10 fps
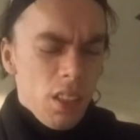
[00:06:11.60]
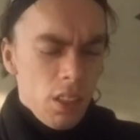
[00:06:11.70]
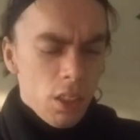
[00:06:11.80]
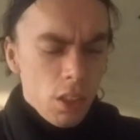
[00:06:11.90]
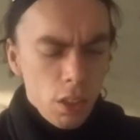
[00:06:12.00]

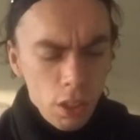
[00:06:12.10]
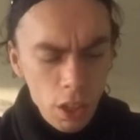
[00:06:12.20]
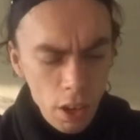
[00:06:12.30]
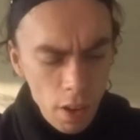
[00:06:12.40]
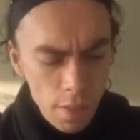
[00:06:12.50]
your
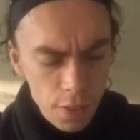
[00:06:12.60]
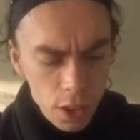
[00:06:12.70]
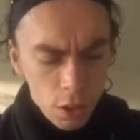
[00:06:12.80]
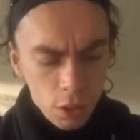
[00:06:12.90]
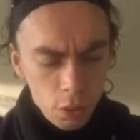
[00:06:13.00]

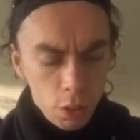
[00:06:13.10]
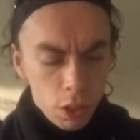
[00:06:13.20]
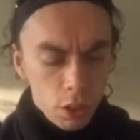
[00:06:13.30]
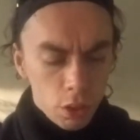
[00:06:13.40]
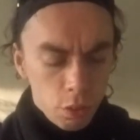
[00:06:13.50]
view on the
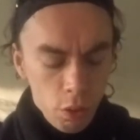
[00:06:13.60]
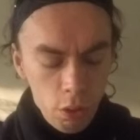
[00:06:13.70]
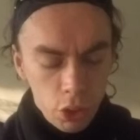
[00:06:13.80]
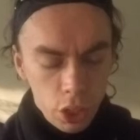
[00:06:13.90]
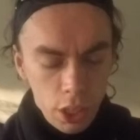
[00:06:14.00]
world
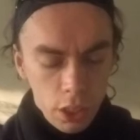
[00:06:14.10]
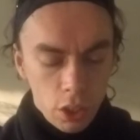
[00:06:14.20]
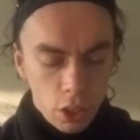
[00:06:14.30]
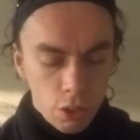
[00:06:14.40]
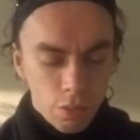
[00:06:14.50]
will
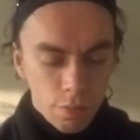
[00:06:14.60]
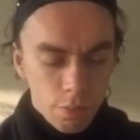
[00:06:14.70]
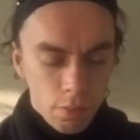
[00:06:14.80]
change.